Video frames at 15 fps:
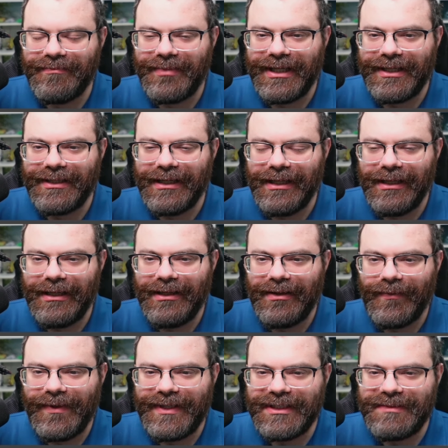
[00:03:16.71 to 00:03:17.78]
but
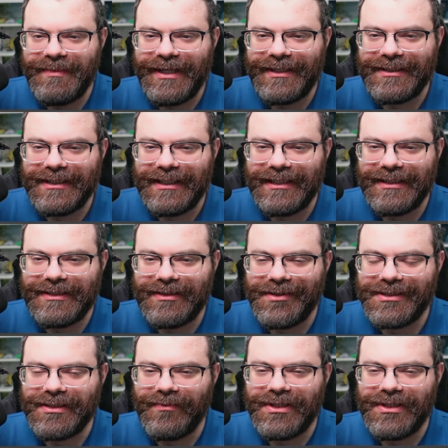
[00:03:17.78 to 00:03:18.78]
what this means is there's a,